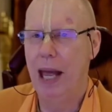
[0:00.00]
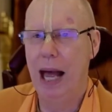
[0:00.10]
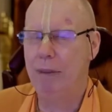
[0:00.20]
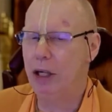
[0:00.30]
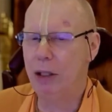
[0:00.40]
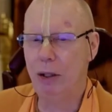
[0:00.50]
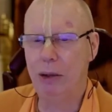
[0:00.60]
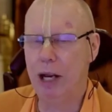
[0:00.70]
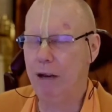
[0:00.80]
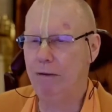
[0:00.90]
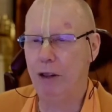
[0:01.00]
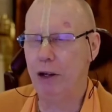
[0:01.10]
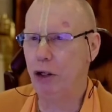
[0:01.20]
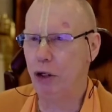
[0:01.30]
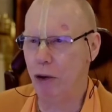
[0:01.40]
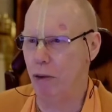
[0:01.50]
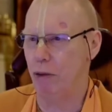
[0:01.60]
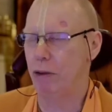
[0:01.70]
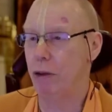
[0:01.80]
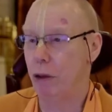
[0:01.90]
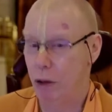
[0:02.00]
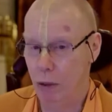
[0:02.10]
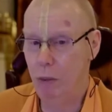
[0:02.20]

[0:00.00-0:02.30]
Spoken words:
I'm just looking for the truth,